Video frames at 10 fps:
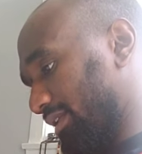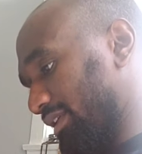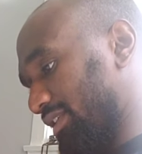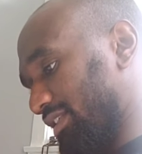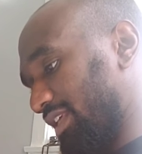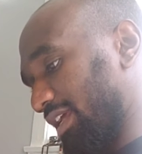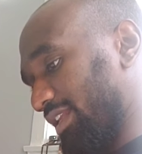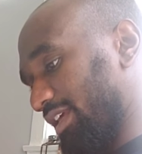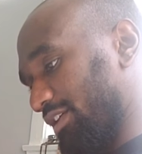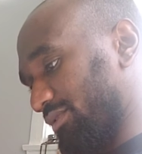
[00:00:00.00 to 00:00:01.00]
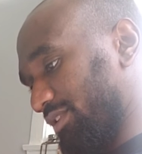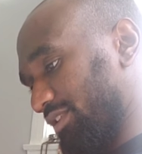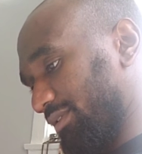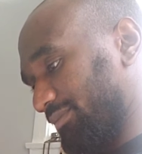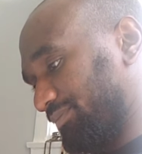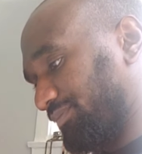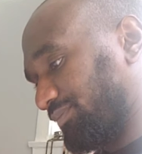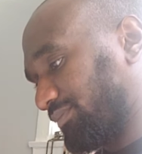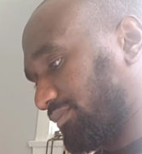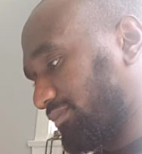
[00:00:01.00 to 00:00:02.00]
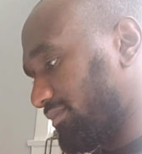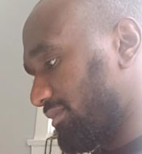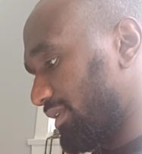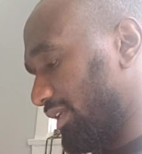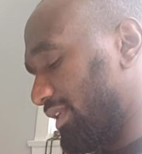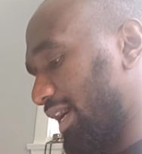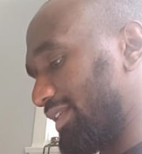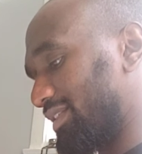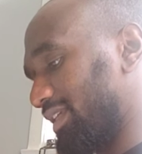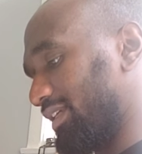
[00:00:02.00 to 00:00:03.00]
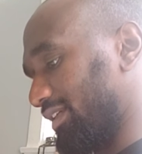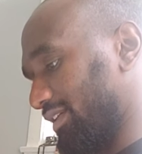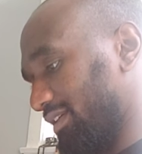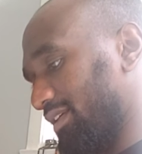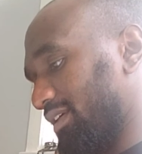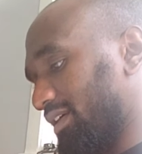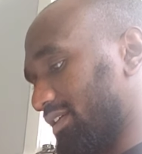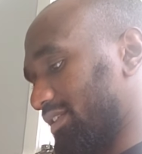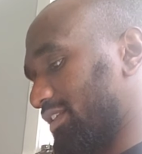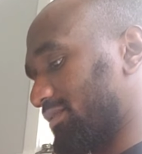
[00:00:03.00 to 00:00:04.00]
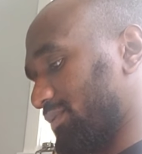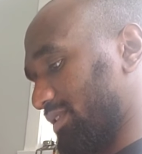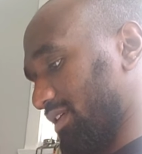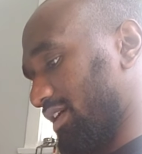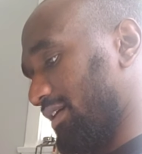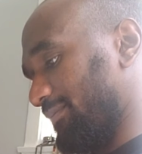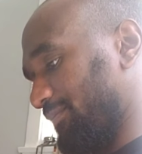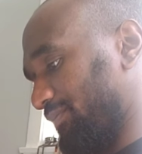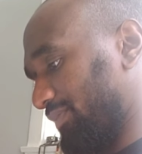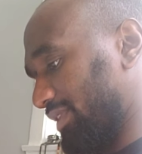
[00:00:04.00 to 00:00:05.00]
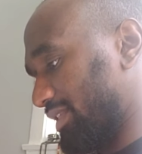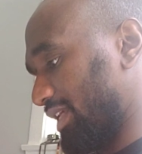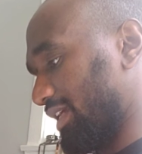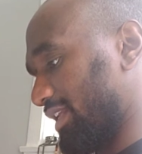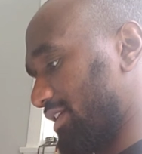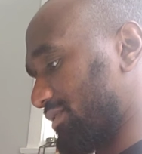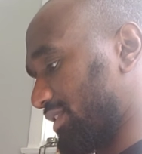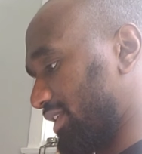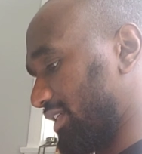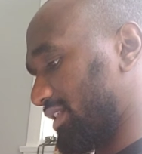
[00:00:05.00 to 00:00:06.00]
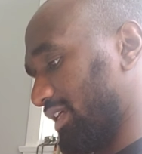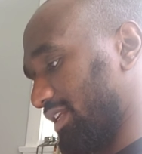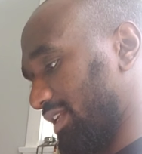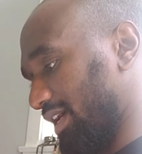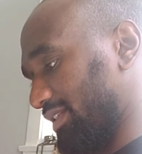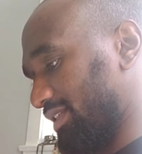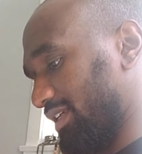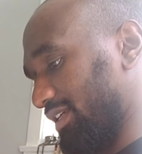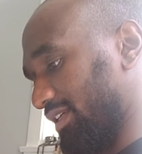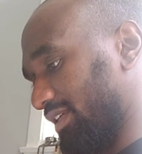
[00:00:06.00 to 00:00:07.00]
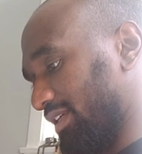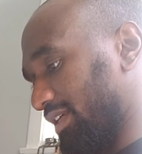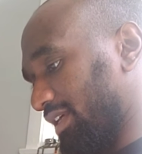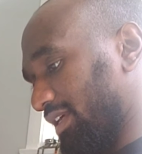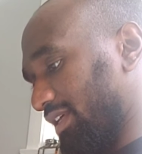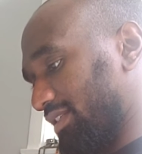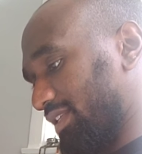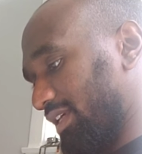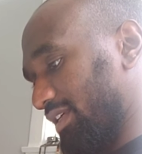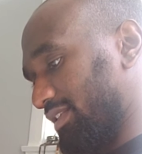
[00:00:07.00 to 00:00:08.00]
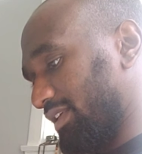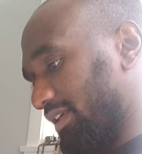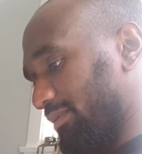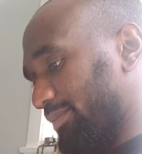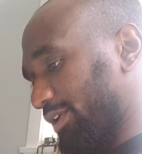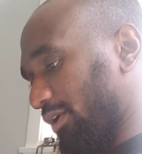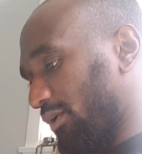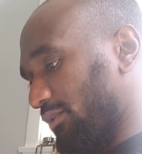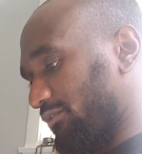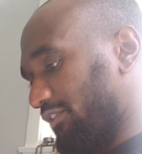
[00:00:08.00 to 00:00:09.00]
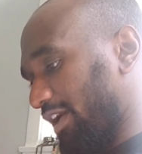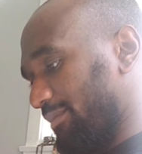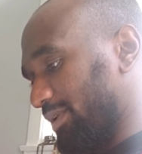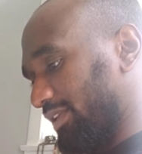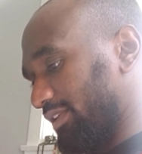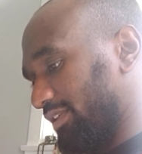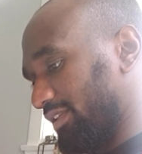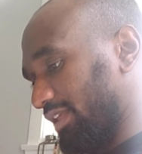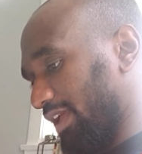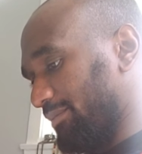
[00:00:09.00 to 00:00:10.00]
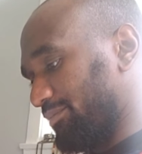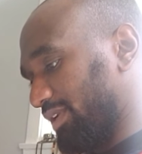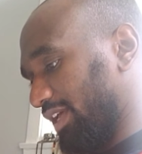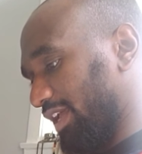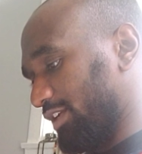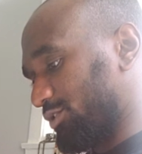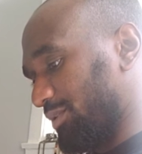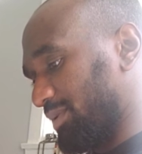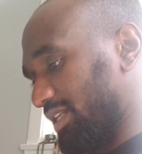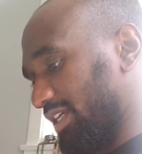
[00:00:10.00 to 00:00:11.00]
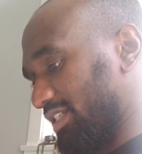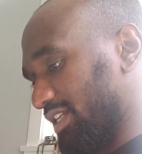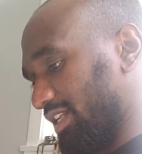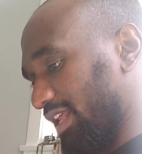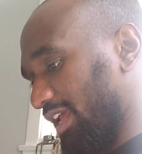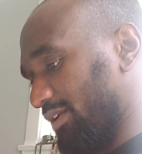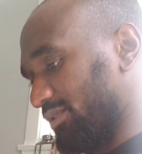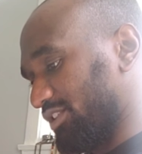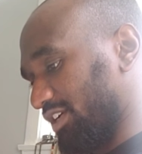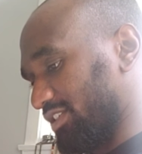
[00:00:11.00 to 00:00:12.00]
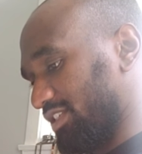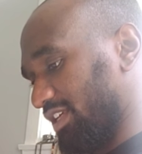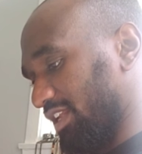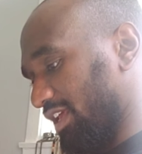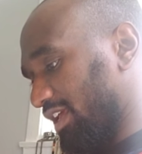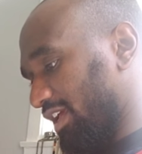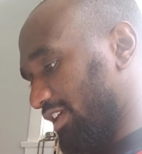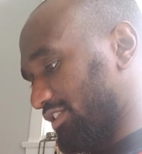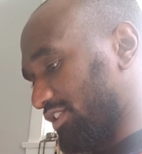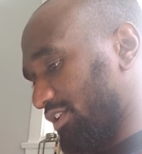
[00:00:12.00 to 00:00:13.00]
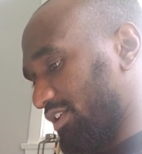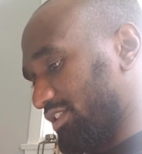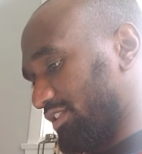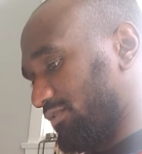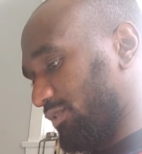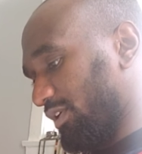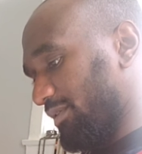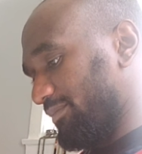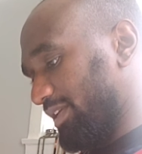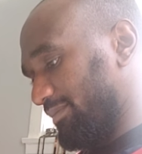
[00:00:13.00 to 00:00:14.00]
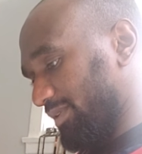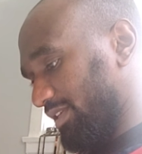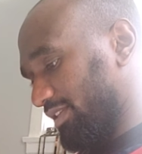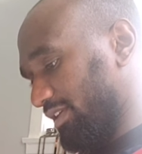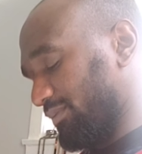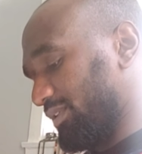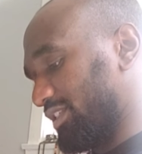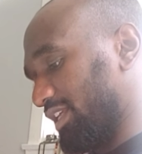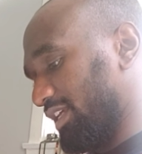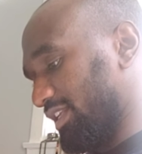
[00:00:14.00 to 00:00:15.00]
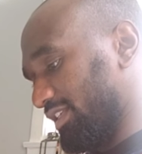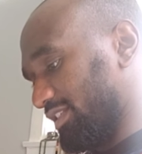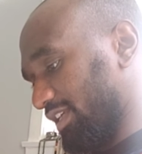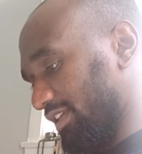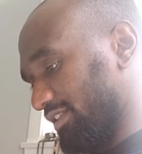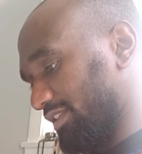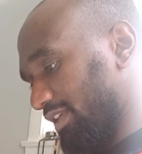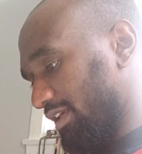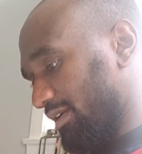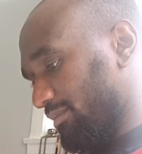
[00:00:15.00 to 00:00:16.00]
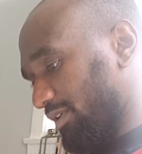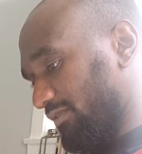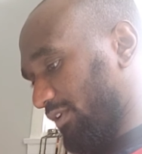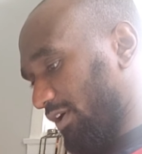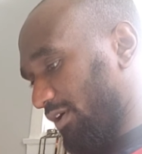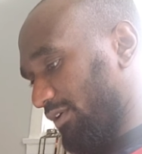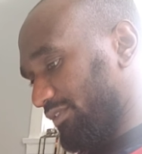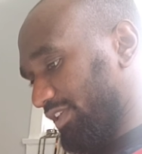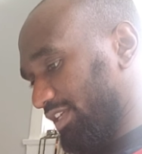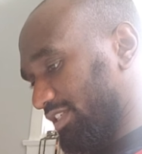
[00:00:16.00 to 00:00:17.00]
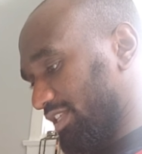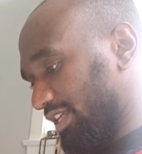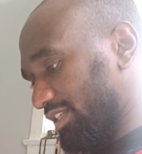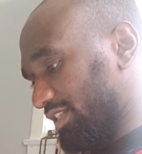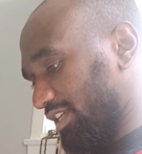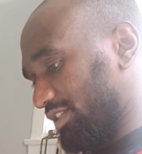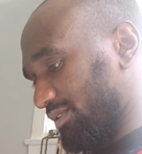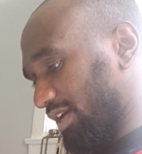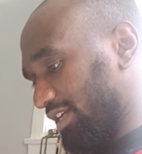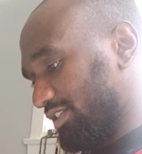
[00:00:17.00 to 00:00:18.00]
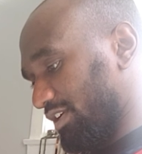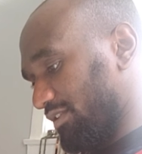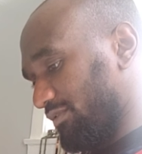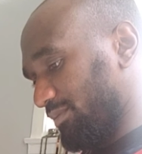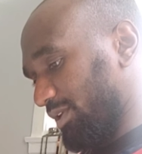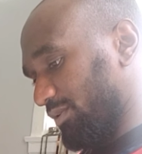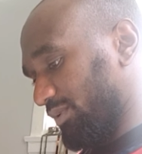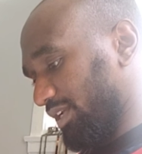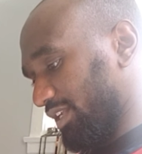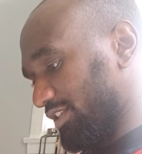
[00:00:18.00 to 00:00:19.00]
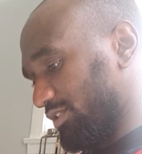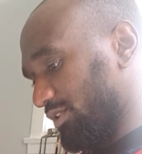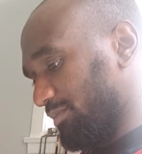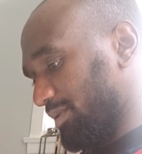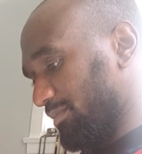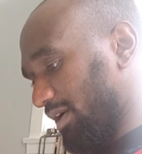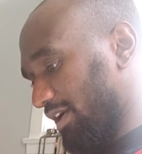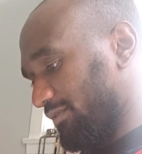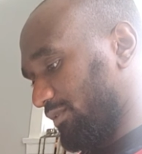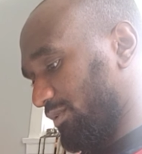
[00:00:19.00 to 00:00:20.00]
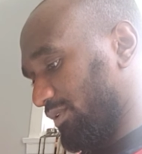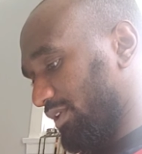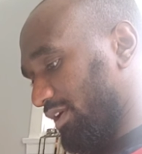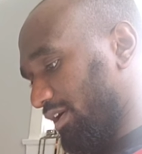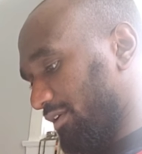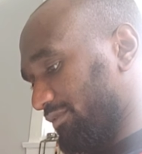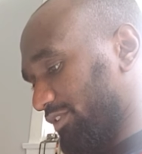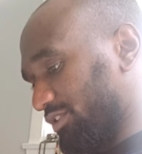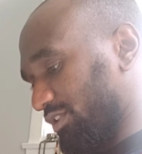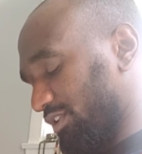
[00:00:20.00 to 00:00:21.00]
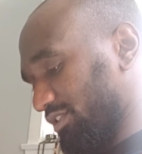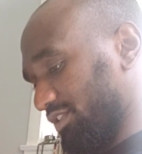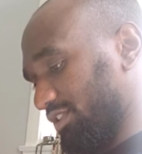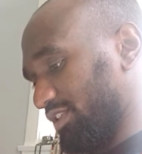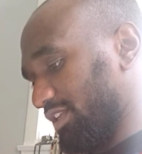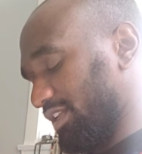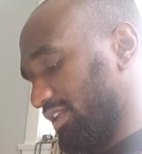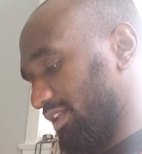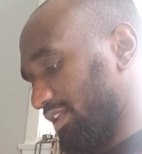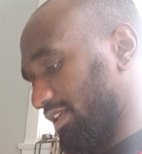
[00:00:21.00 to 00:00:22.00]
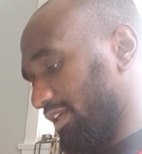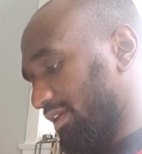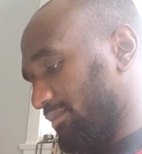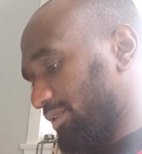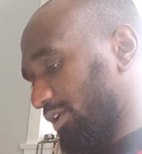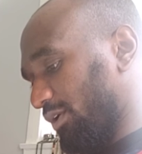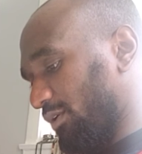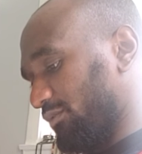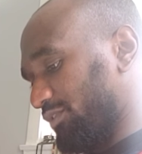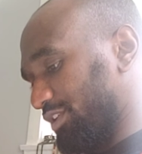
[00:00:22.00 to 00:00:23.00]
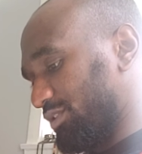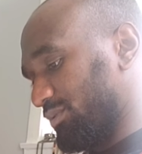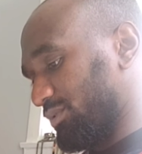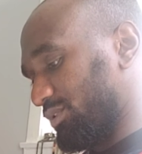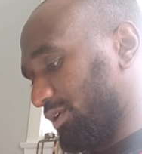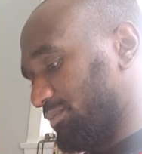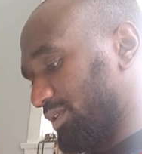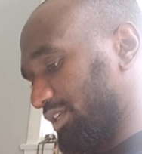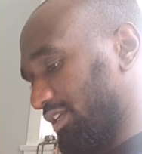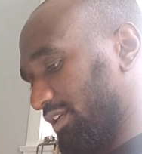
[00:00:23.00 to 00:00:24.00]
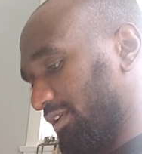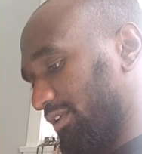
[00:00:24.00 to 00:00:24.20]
This is 2nd Ezra 19, because this is what's to come. 2nd Ezra 16 to 19. It says, behold, famine and plague, tribulation and anguish are sent, and scourges for amendment. And we see in these things. But for all these things they shall not turn from their wickedness, nor be mindful of the scourges. Behold, victuals shall be